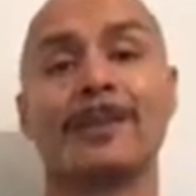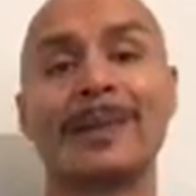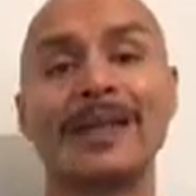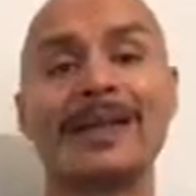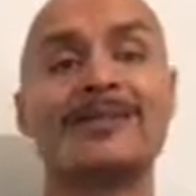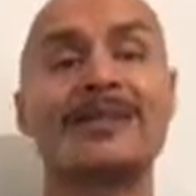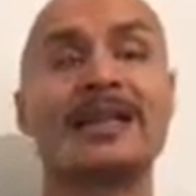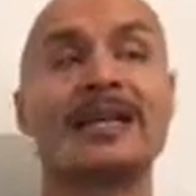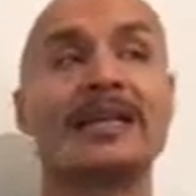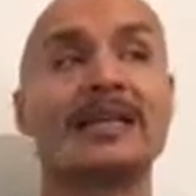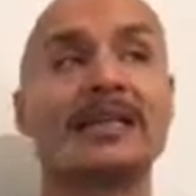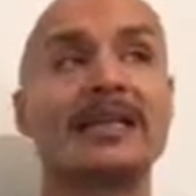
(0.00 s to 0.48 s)

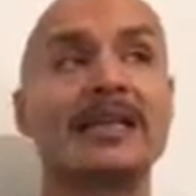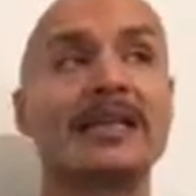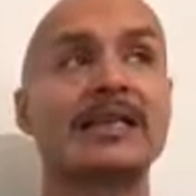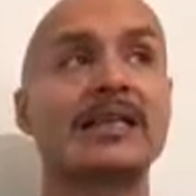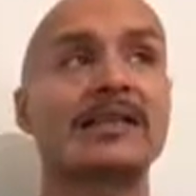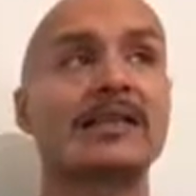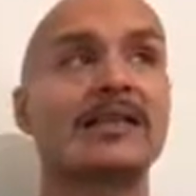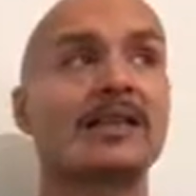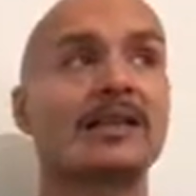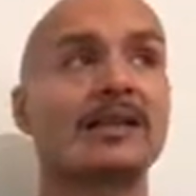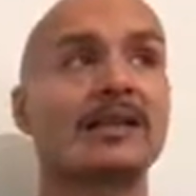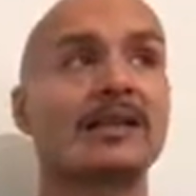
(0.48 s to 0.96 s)
Being that
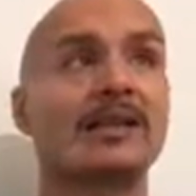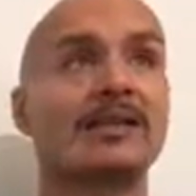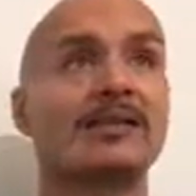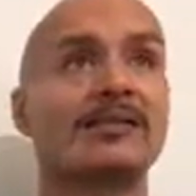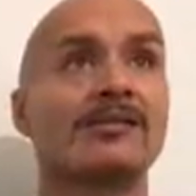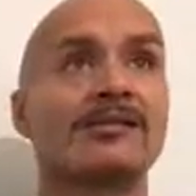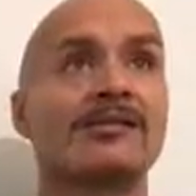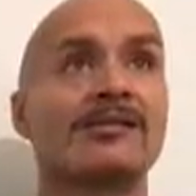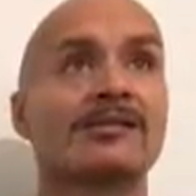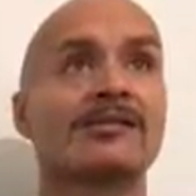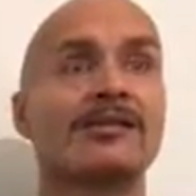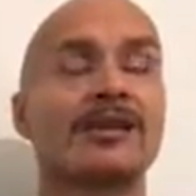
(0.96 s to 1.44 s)
lean
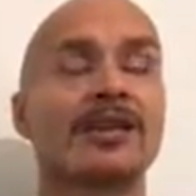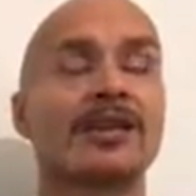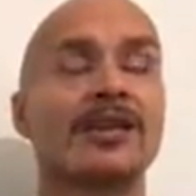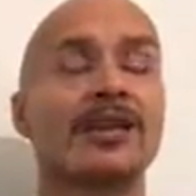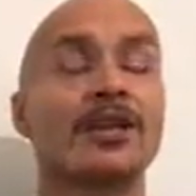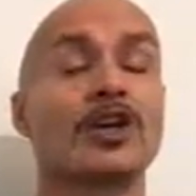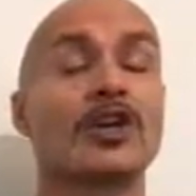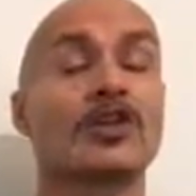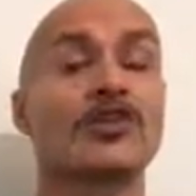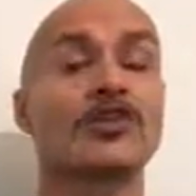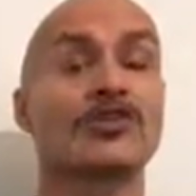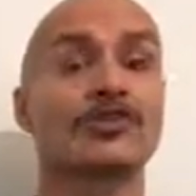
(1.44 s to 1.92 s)
is
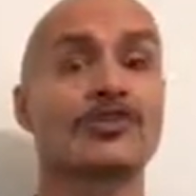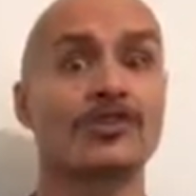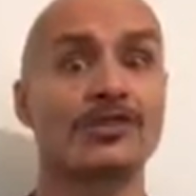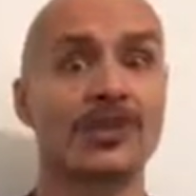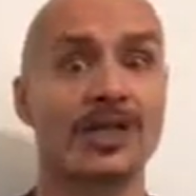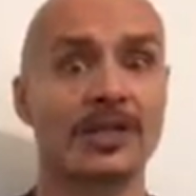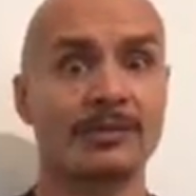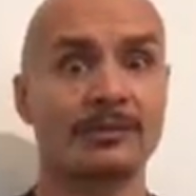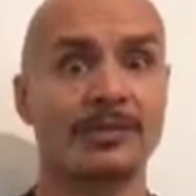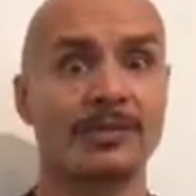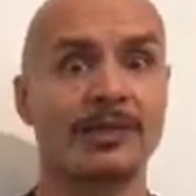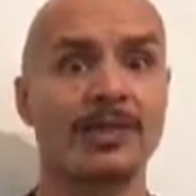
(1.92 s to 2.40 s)

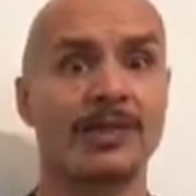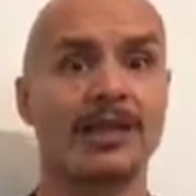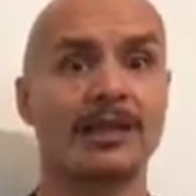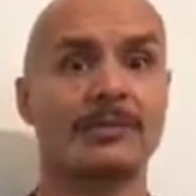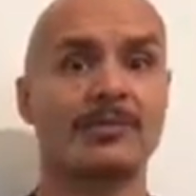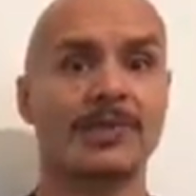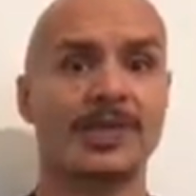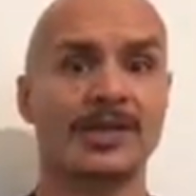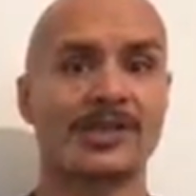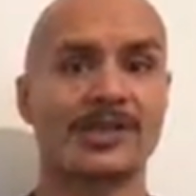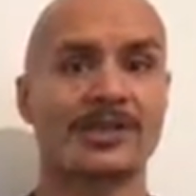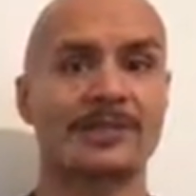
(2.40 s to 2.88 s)
incredibly
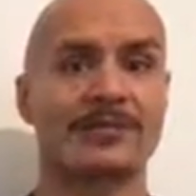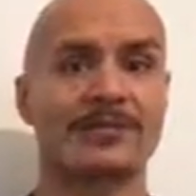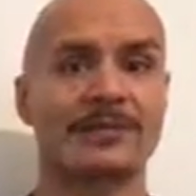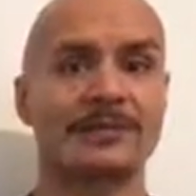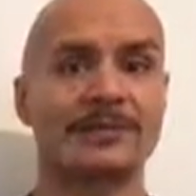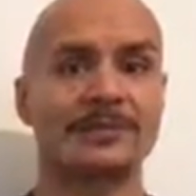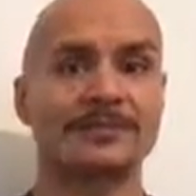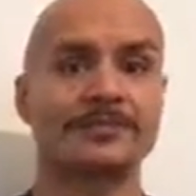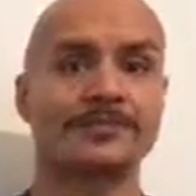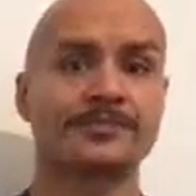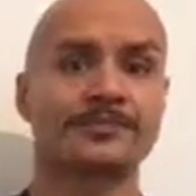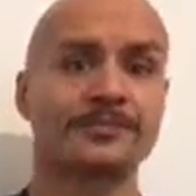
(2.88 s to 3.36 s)
impressive.
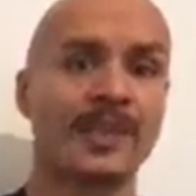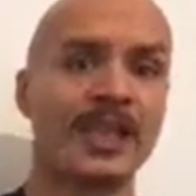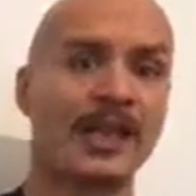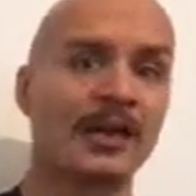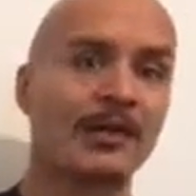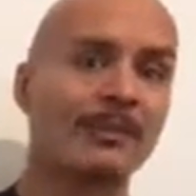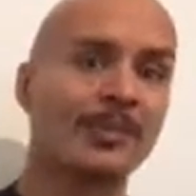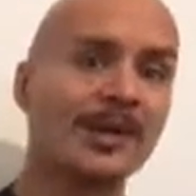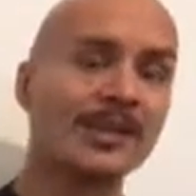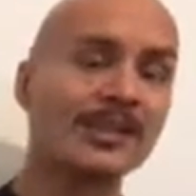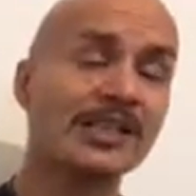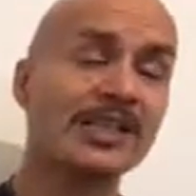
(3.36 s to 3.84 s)

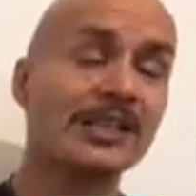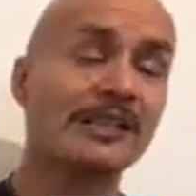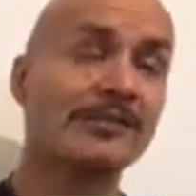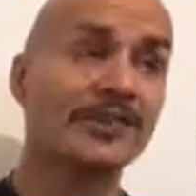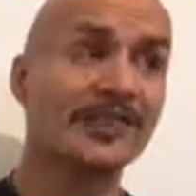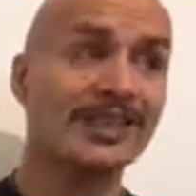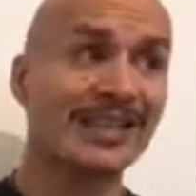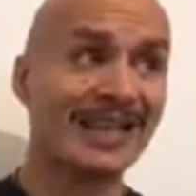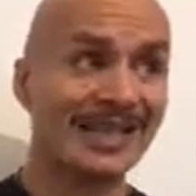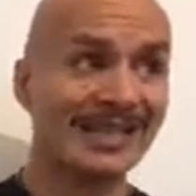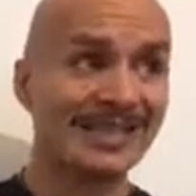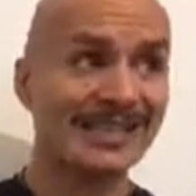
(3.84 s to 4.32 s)
Now, basically for
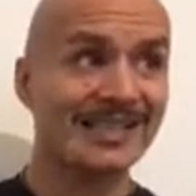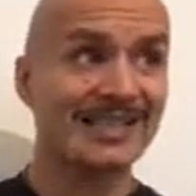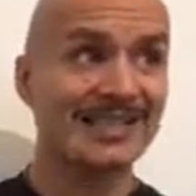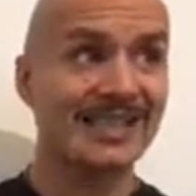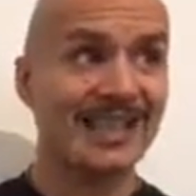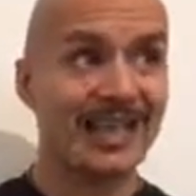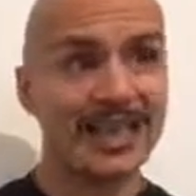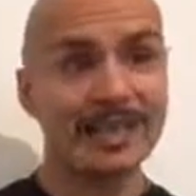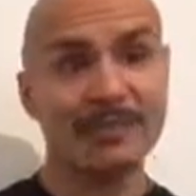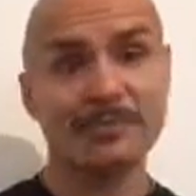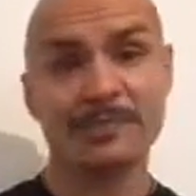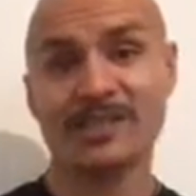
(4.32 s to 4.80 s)

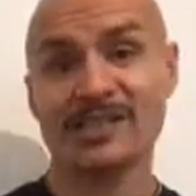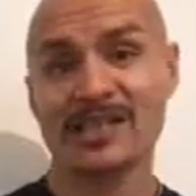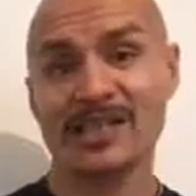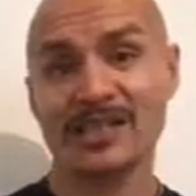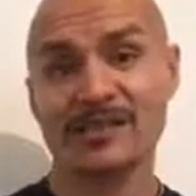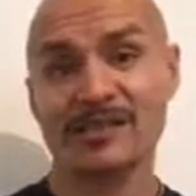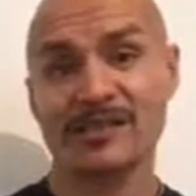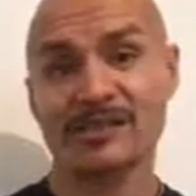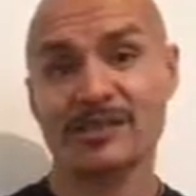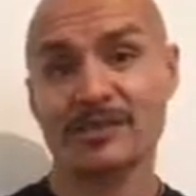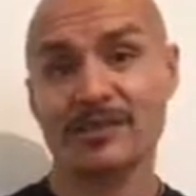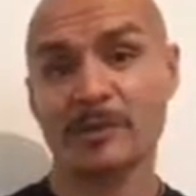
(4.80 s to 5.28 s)

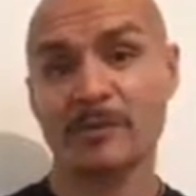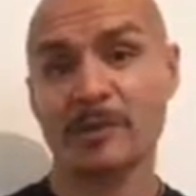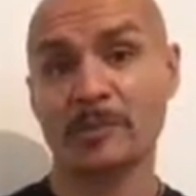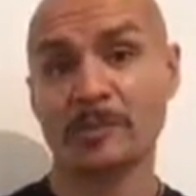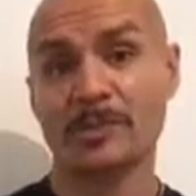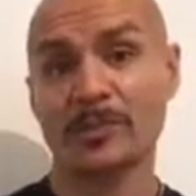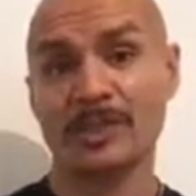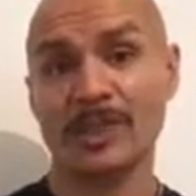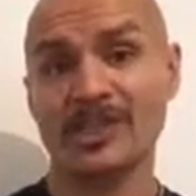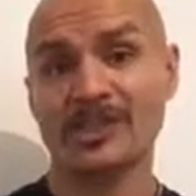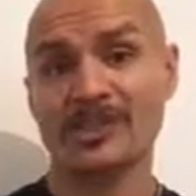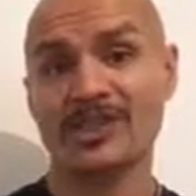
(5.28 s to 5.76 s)
98% of the
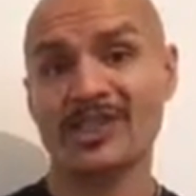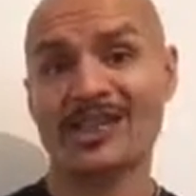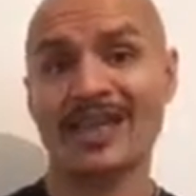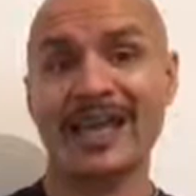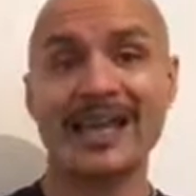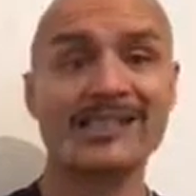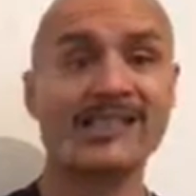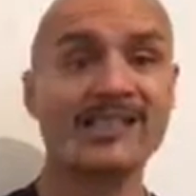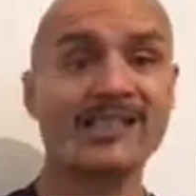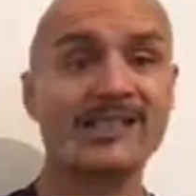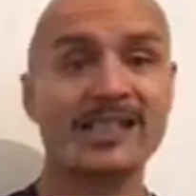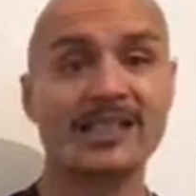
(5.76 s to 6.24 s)
population,
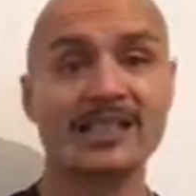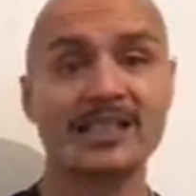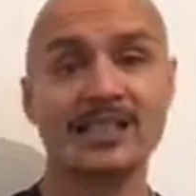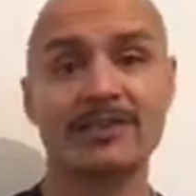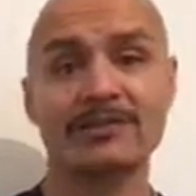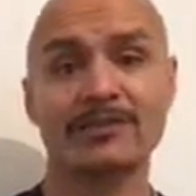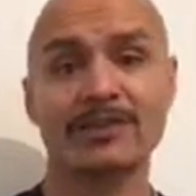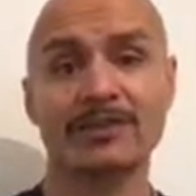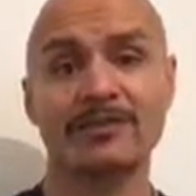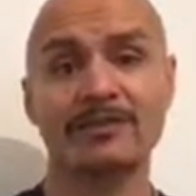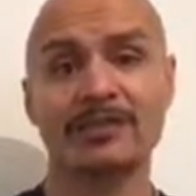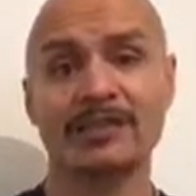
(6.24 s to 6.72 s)
getting to that
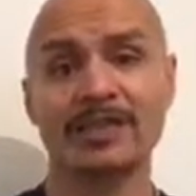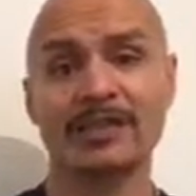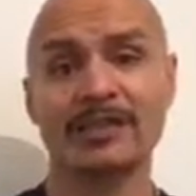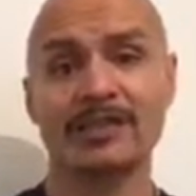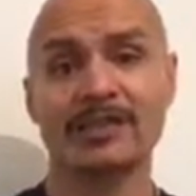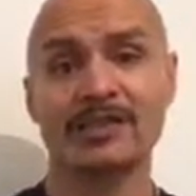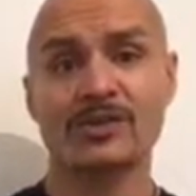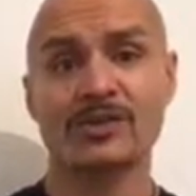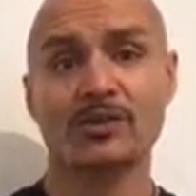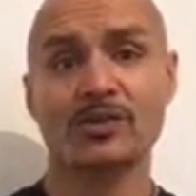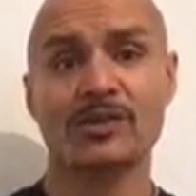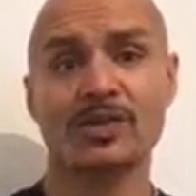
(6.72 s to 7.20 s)
level of
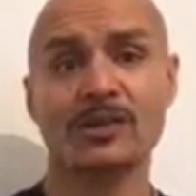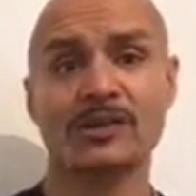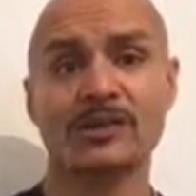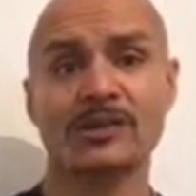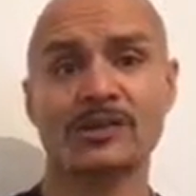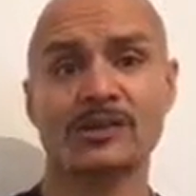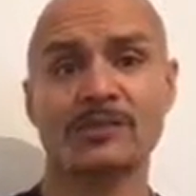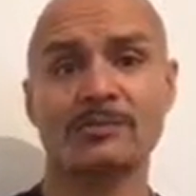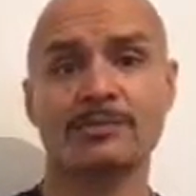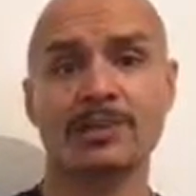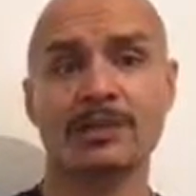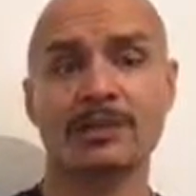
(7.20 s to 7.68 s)
leanness will
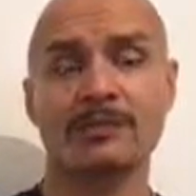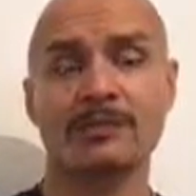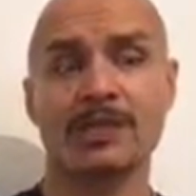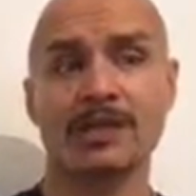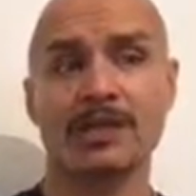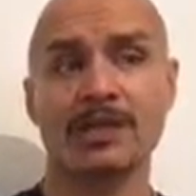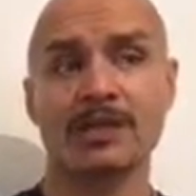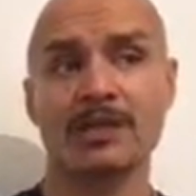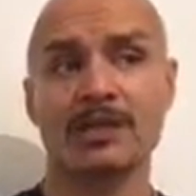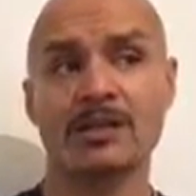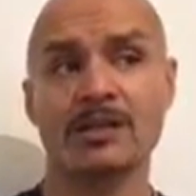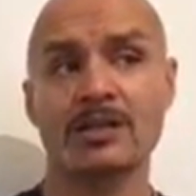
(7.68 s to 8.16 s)
simply
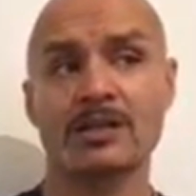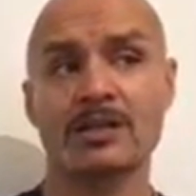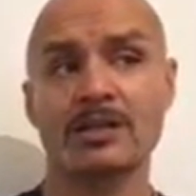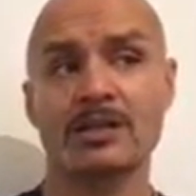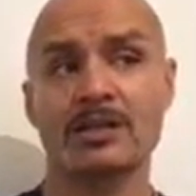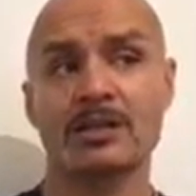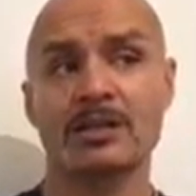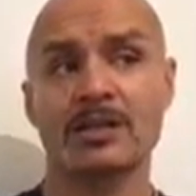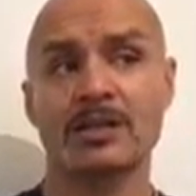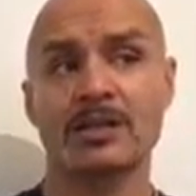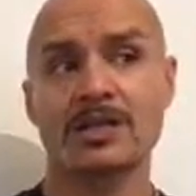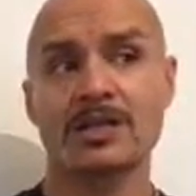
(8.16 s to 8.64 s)
be,
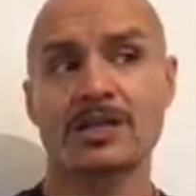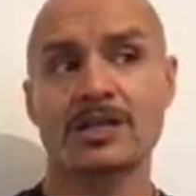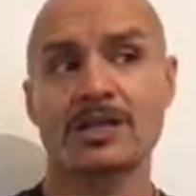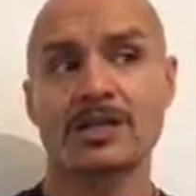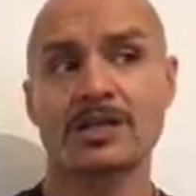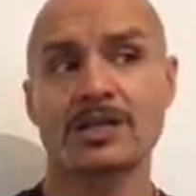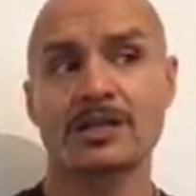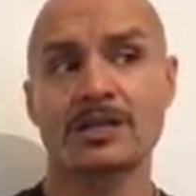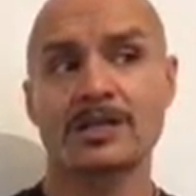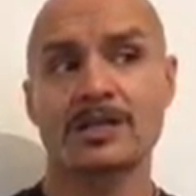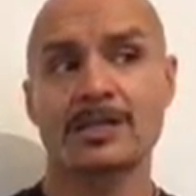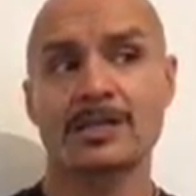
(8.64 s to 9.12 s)

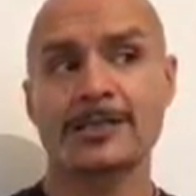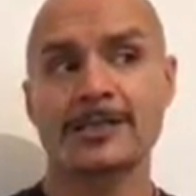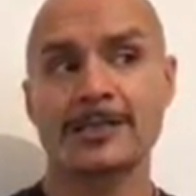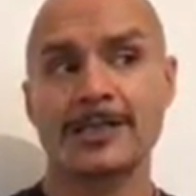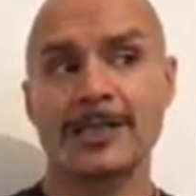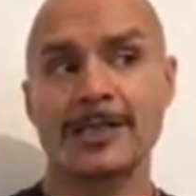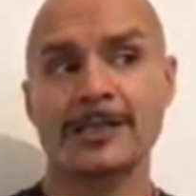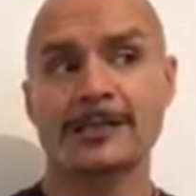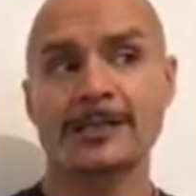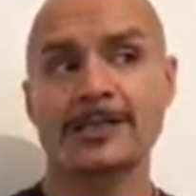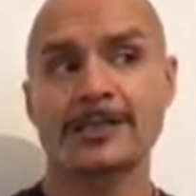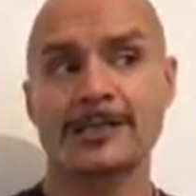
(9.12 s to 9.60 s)

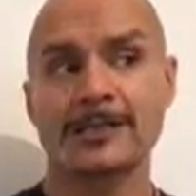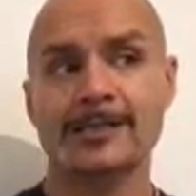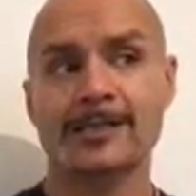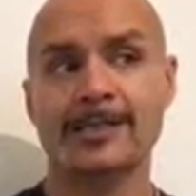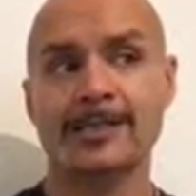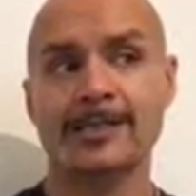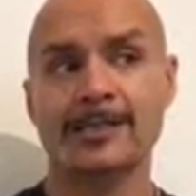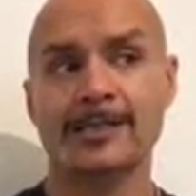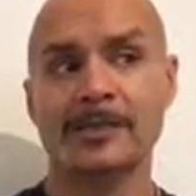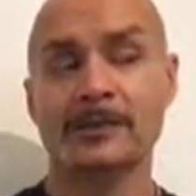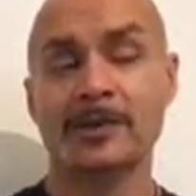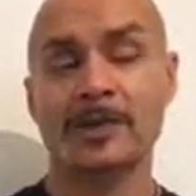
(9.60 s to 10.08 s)

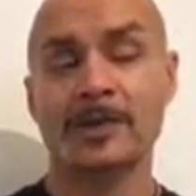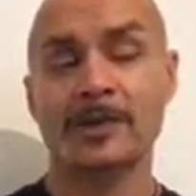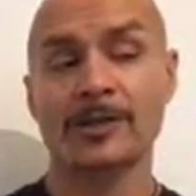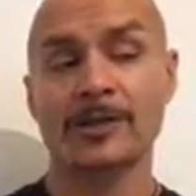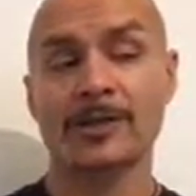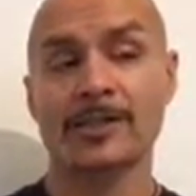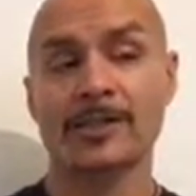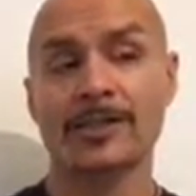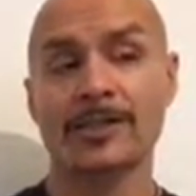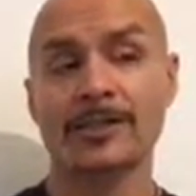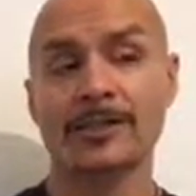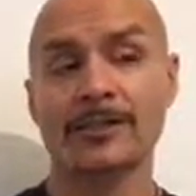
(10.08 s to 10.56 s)
let's be
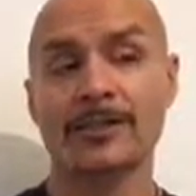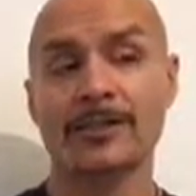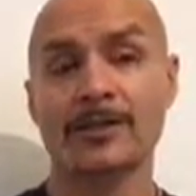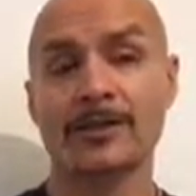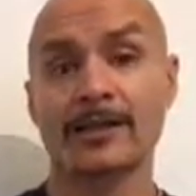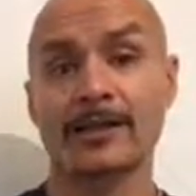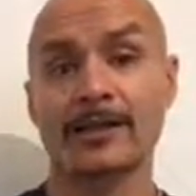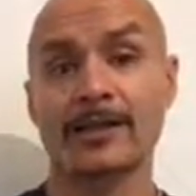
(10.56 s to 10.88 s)
honest here,